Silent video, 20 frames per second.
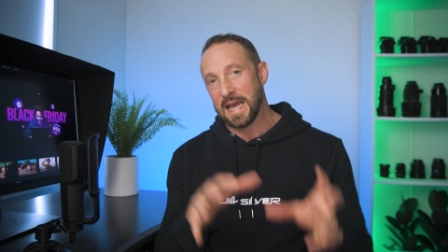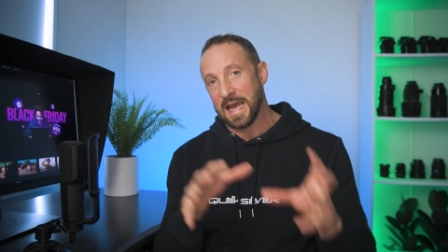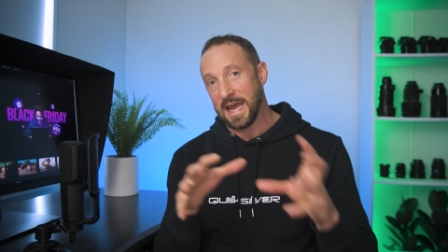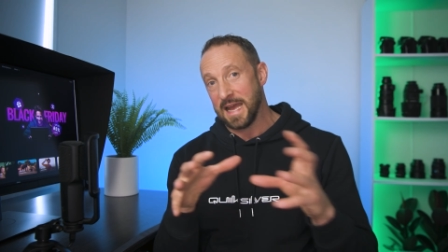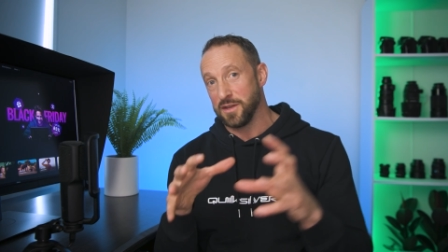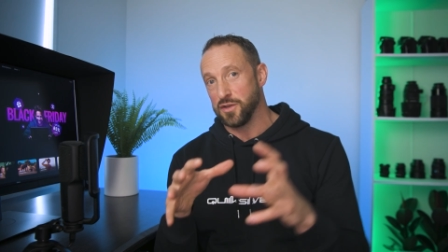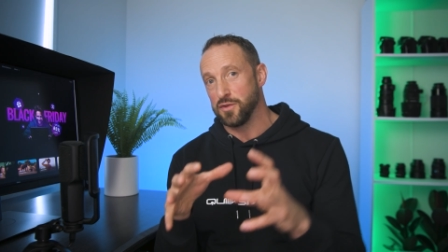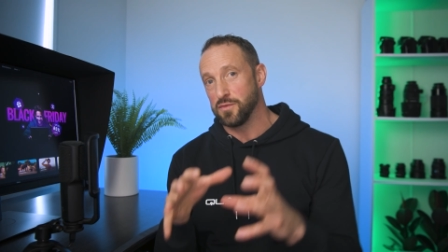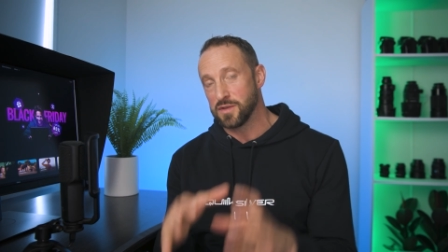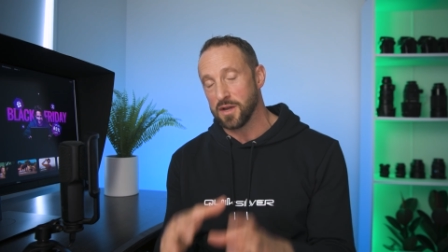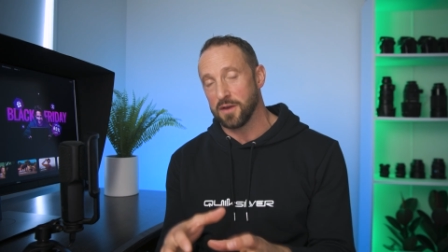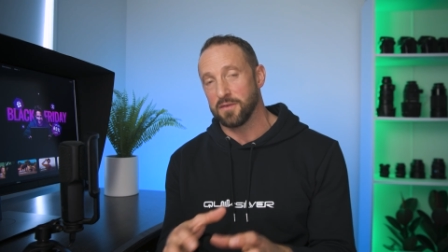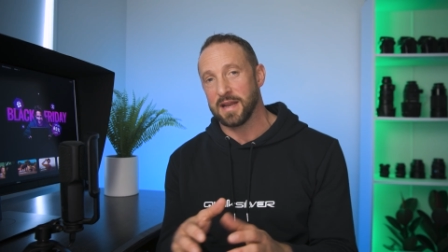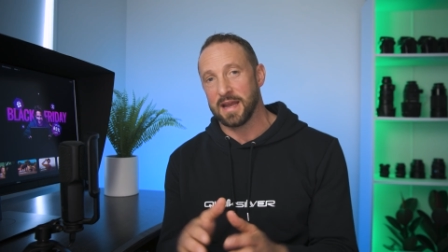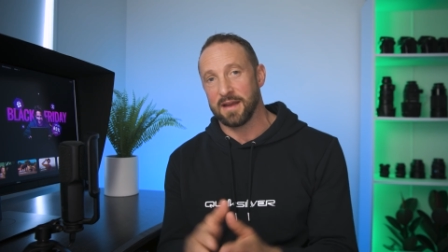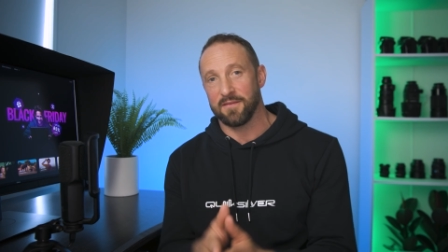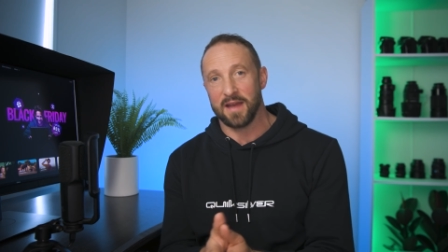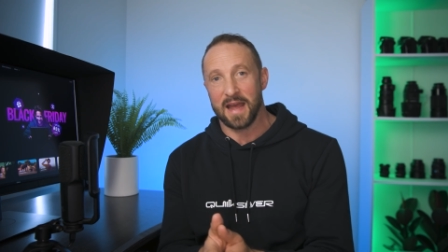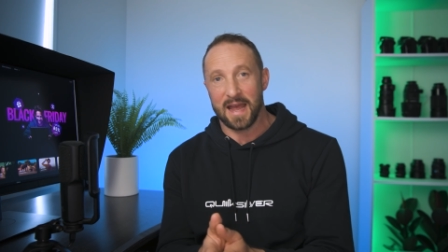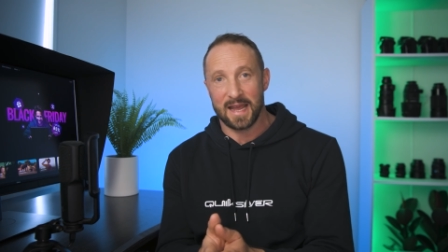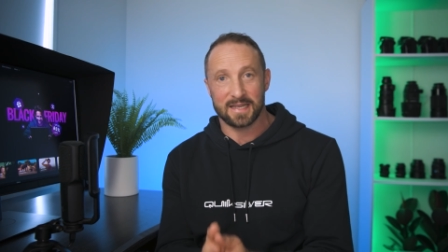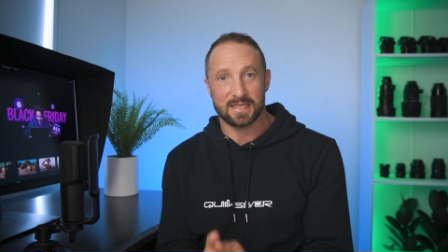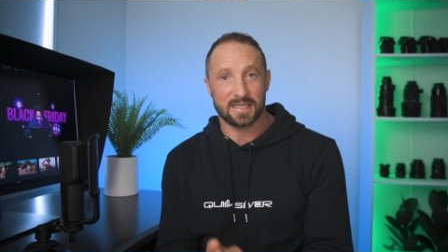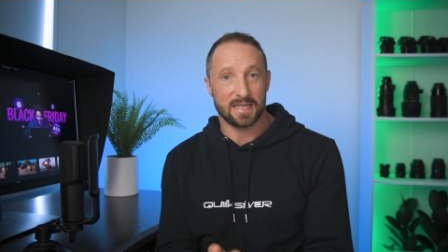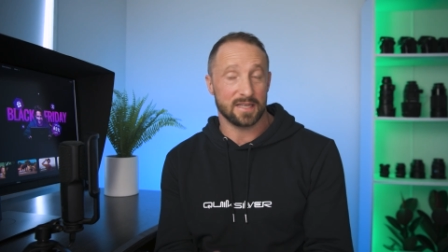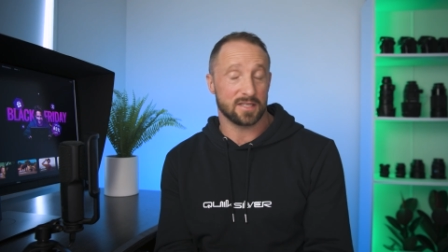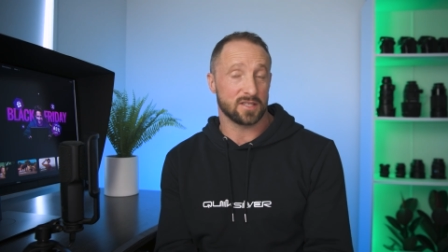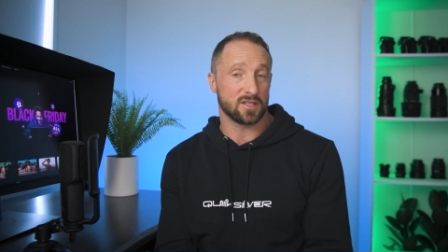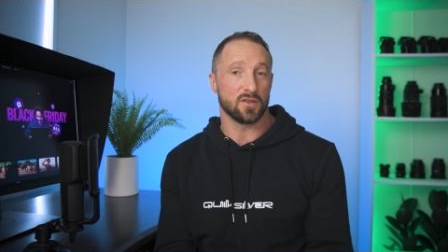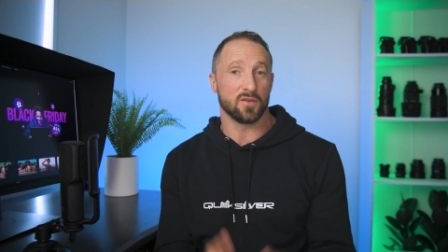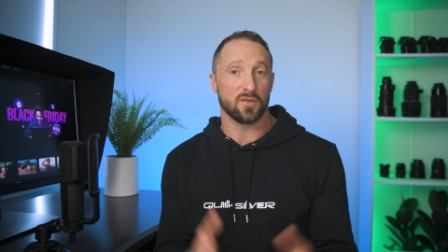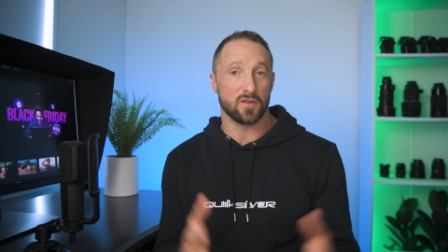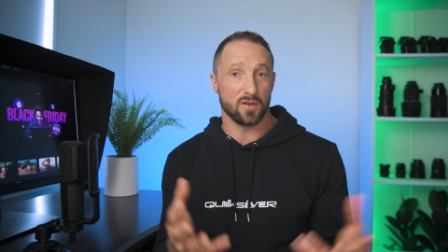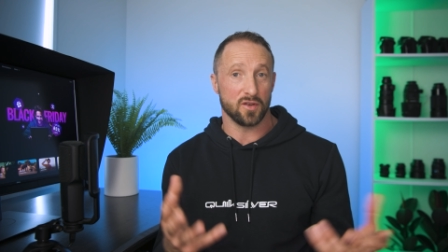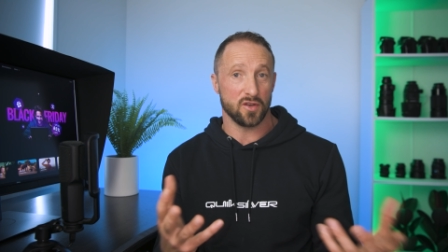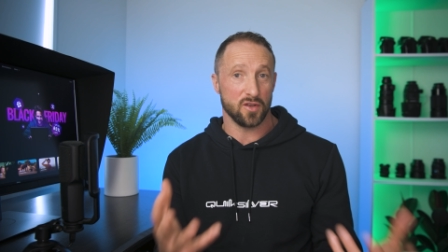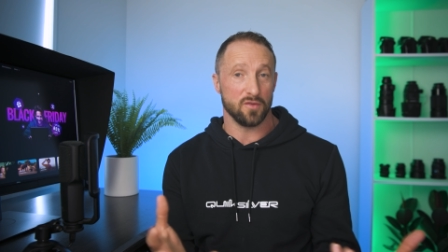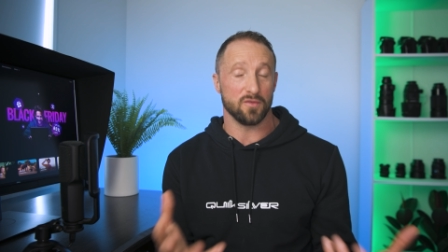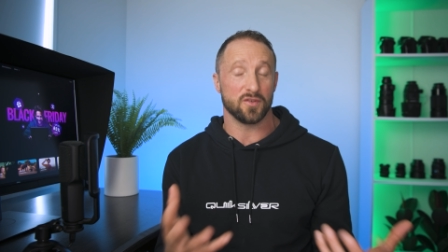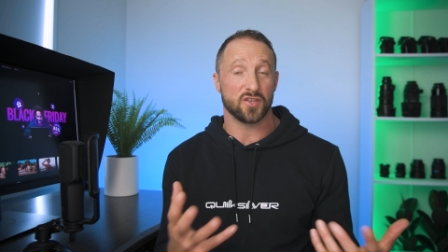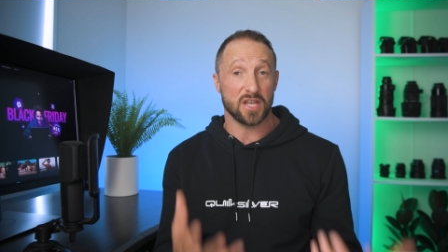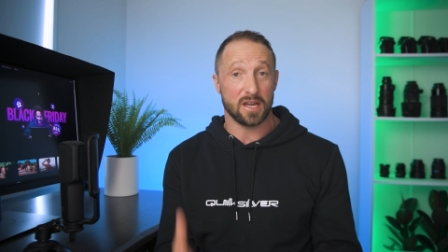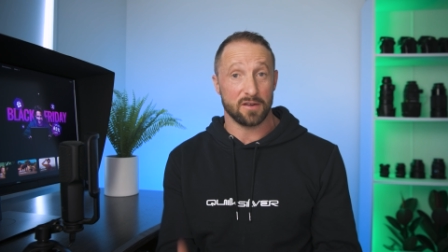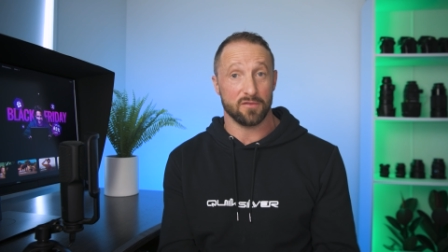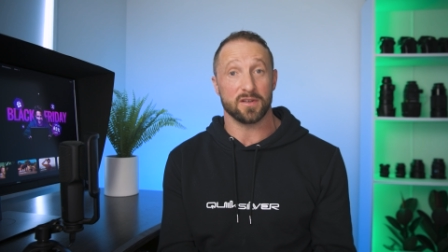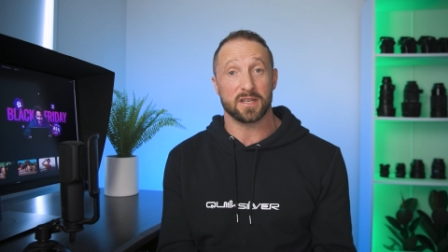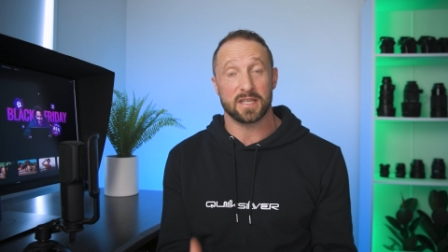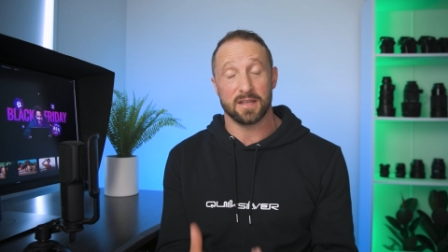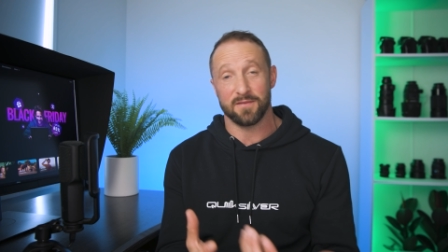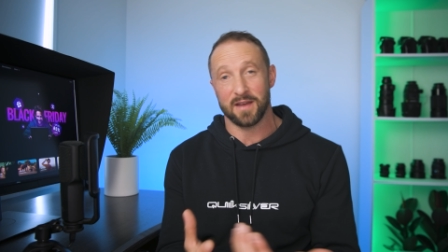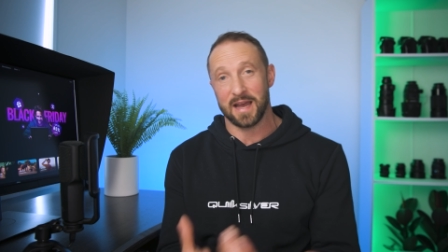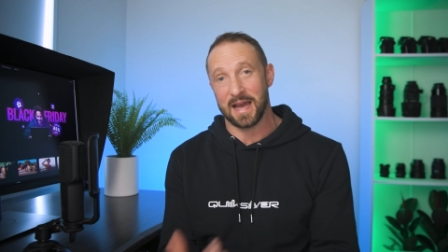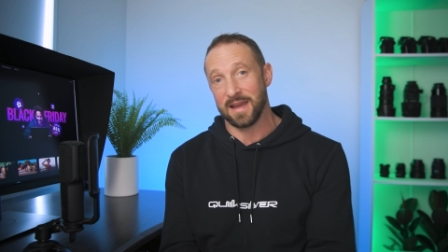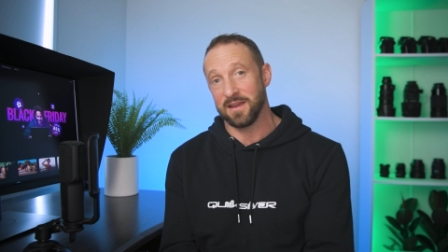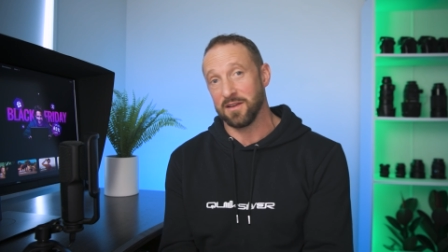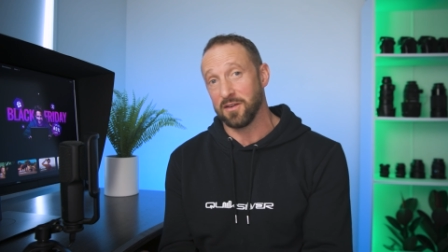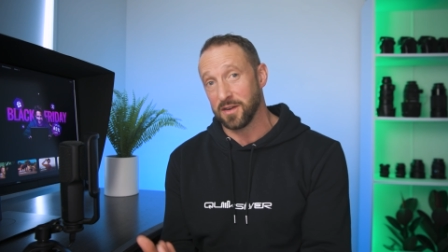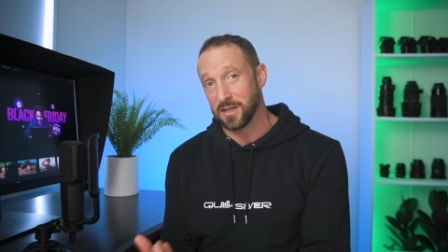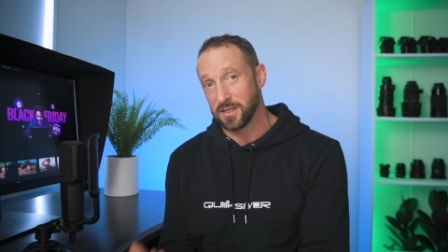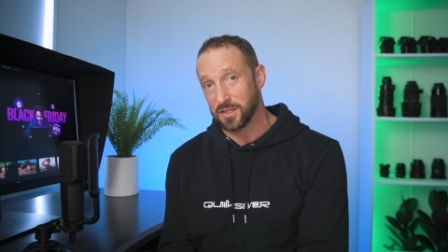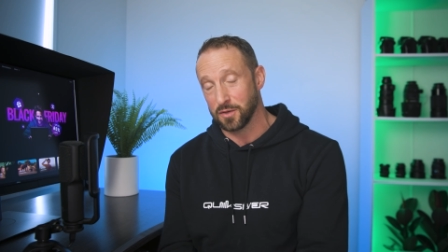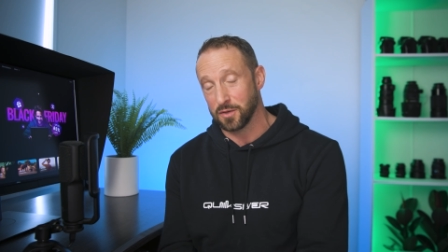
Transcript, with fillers: and you don't have access to the new generative AI